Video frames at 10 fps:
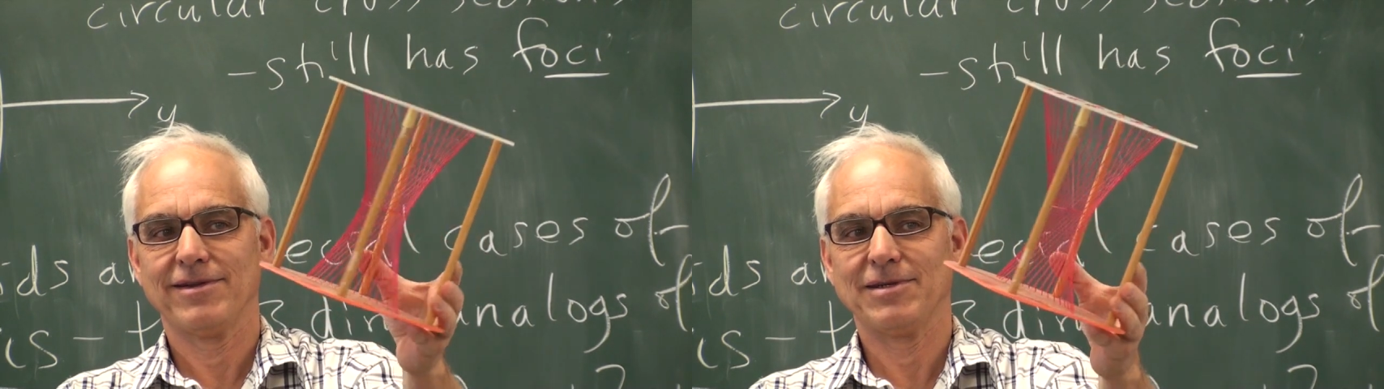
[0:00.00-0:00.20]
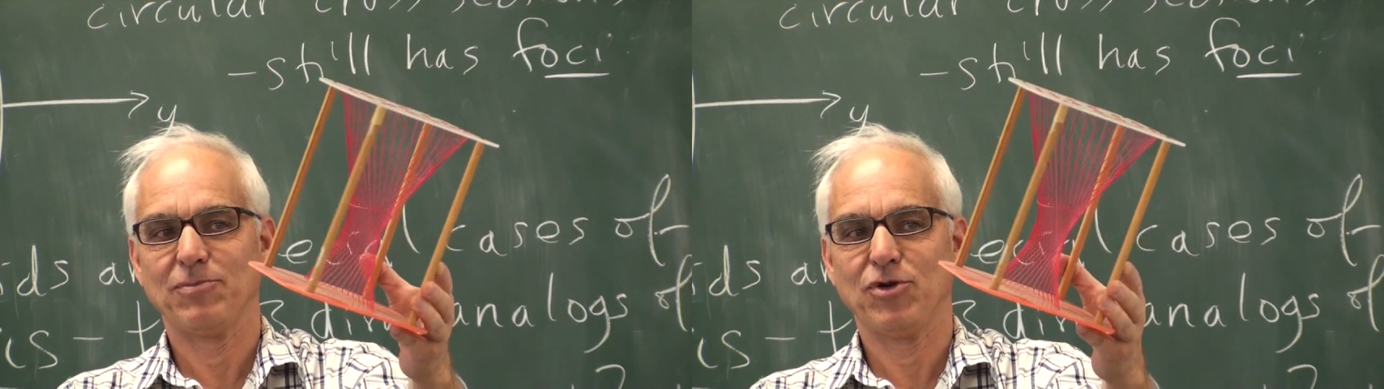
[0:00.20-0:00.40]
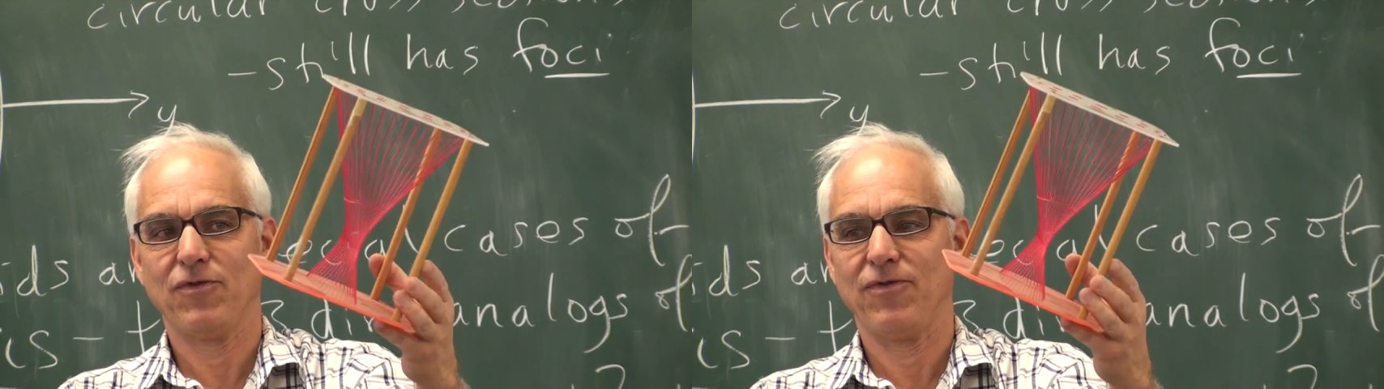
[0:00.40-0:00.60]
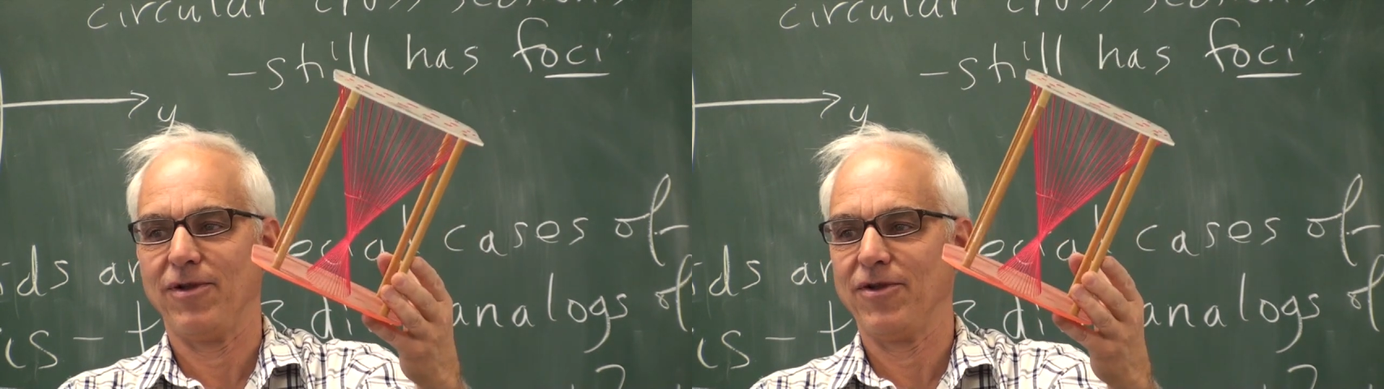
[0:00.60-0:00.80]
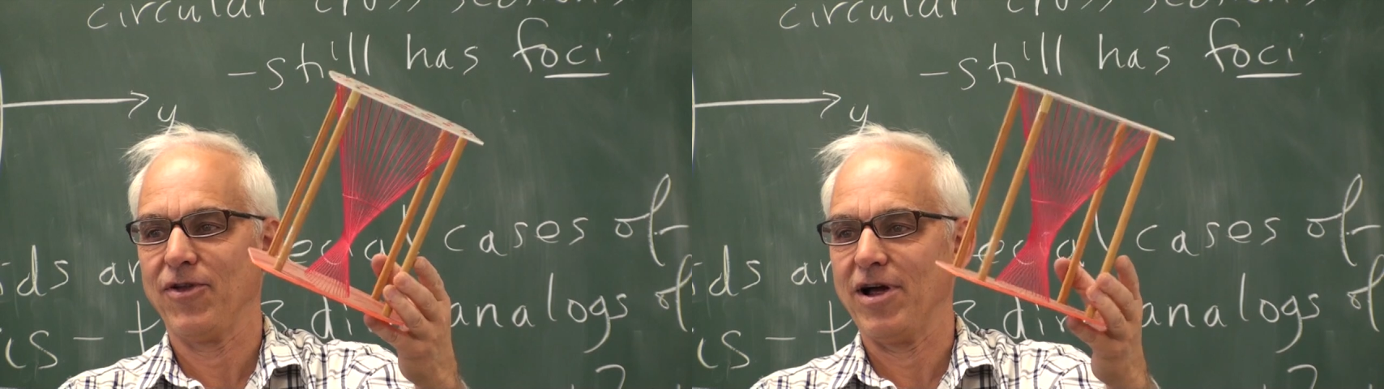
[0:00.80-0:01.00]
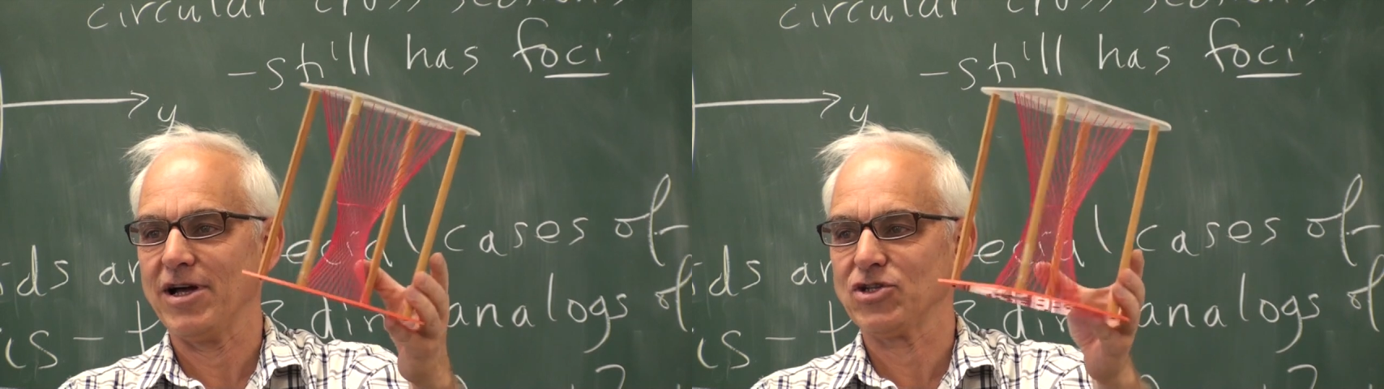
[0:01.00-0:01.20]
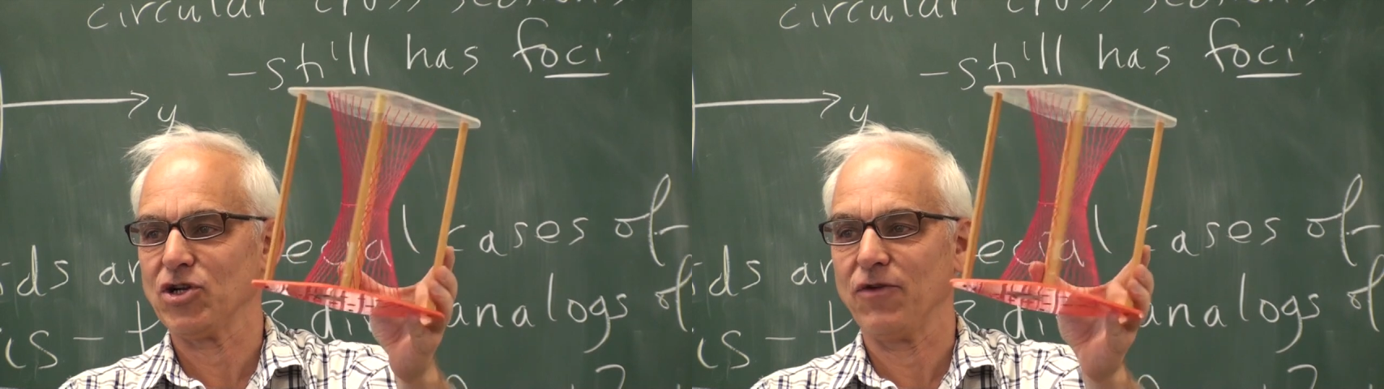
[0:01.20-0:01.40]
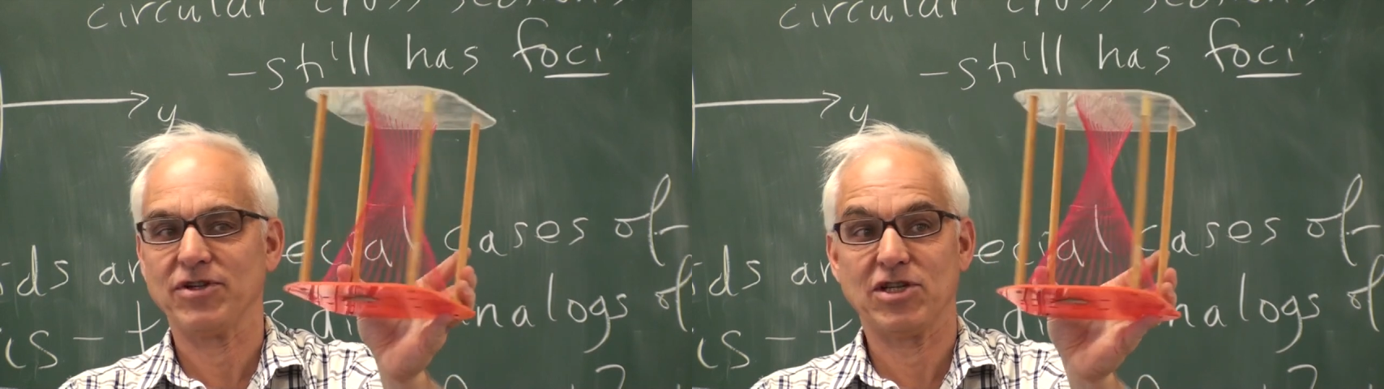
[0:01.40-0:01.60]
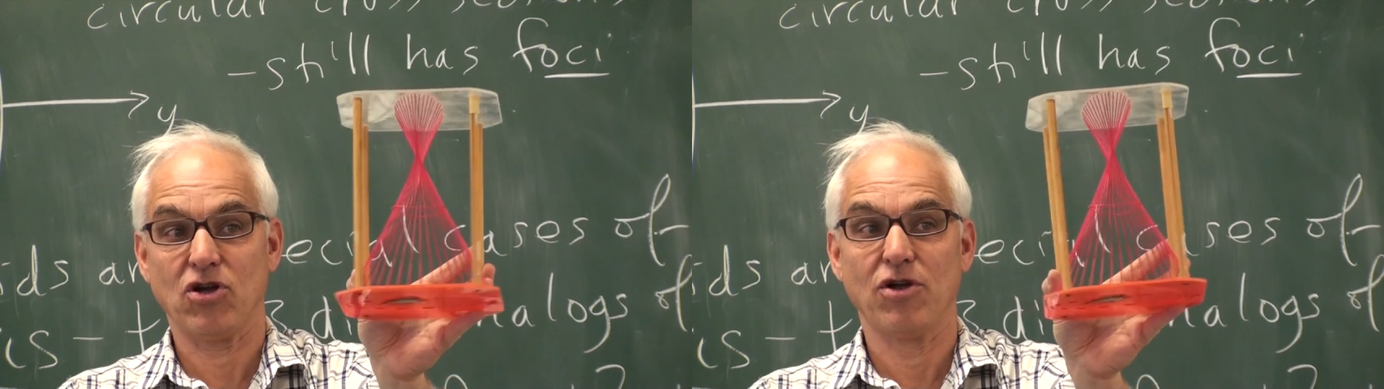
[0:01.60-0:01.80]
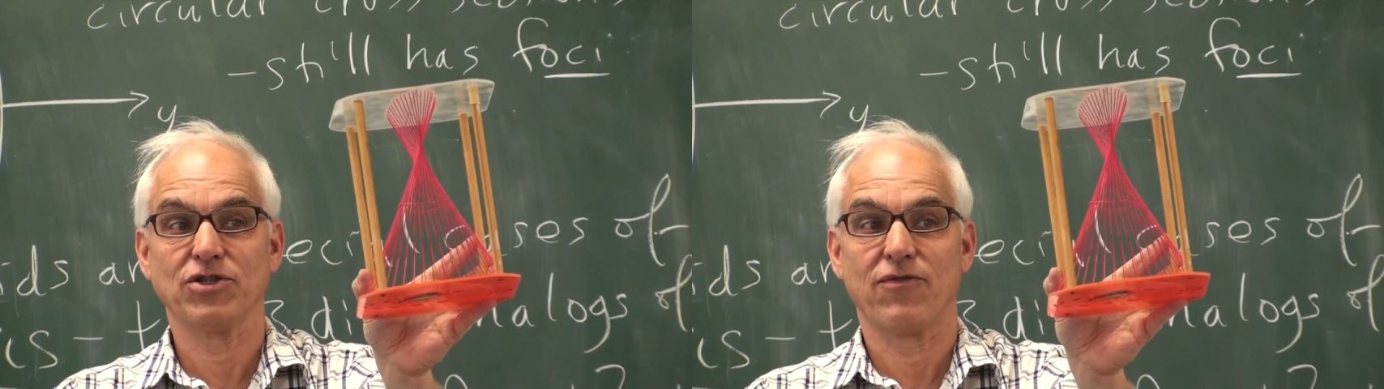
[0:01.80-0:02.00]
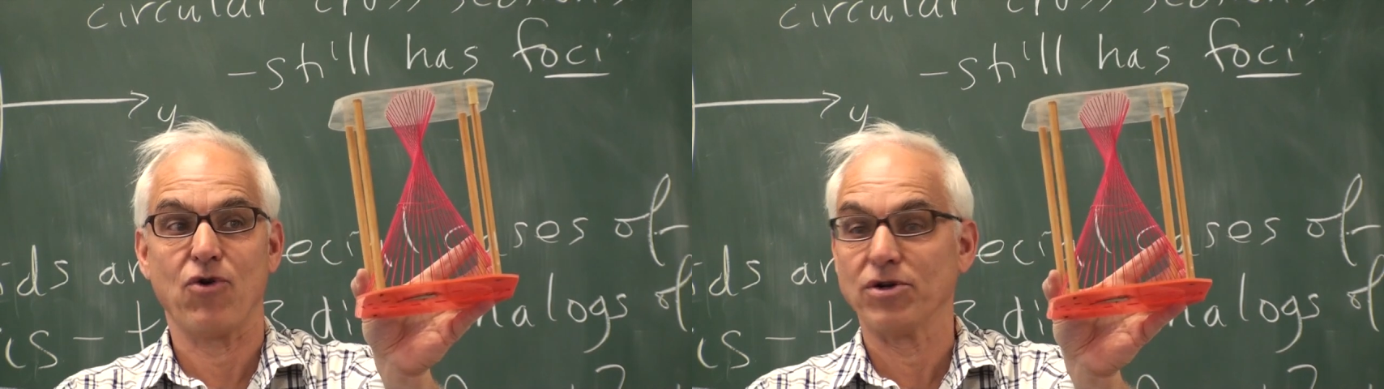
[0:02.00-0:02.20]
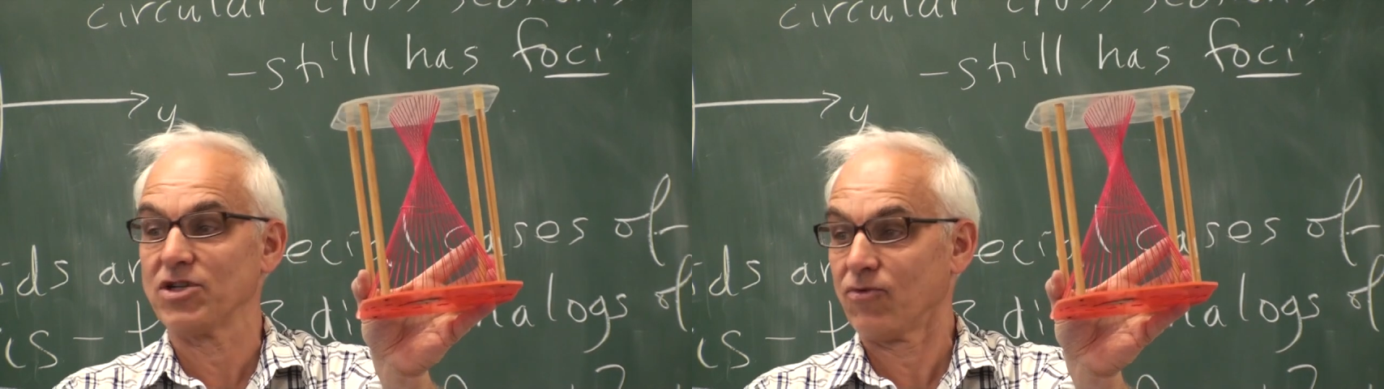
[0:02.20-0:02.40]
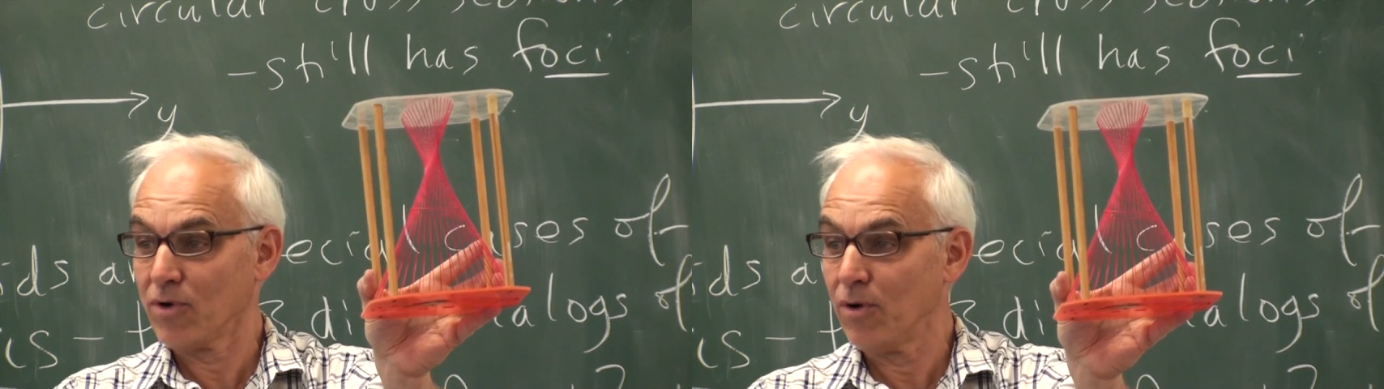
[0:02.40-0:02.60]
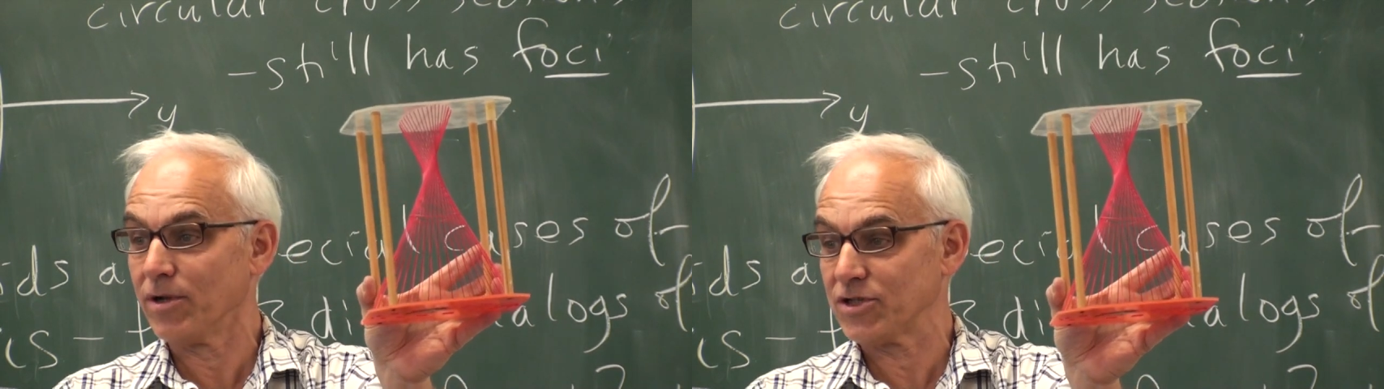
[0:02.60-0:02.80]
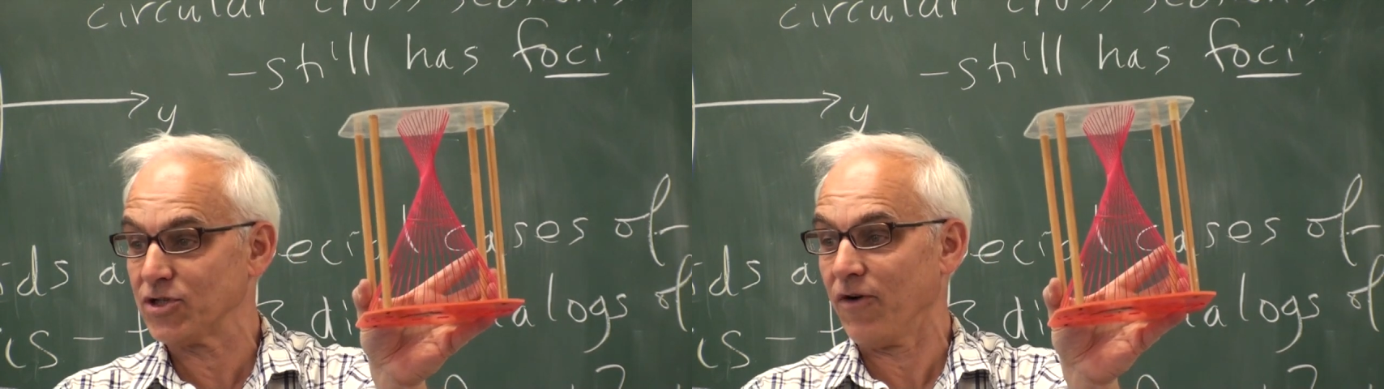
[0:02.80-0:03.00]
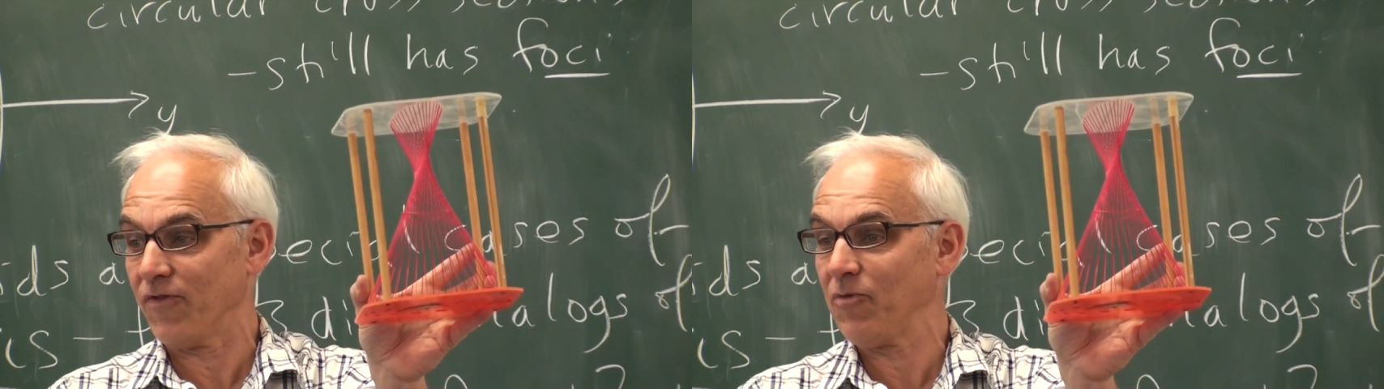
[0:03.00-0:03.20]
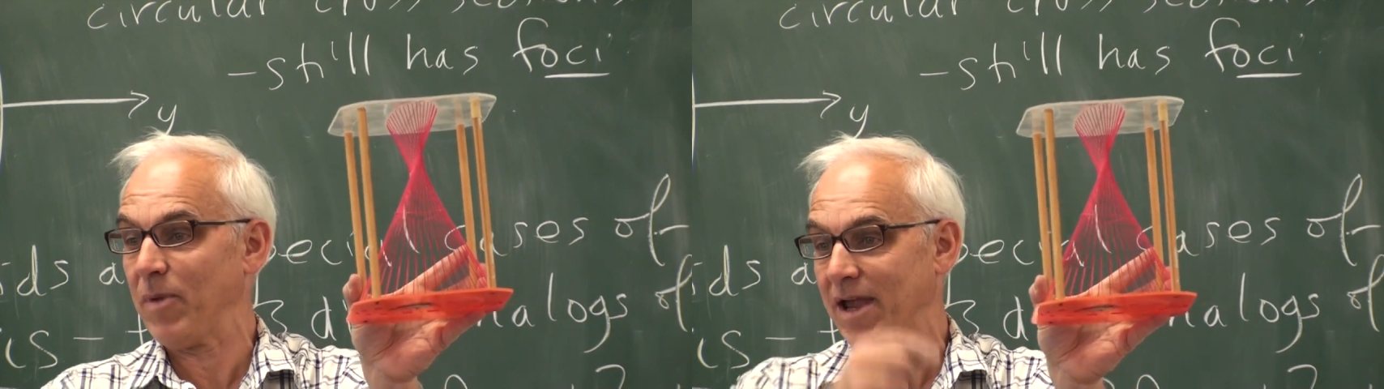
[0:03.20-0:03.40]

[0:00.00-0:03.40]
It's a beautiful surface. It's also, of course, a ruled surface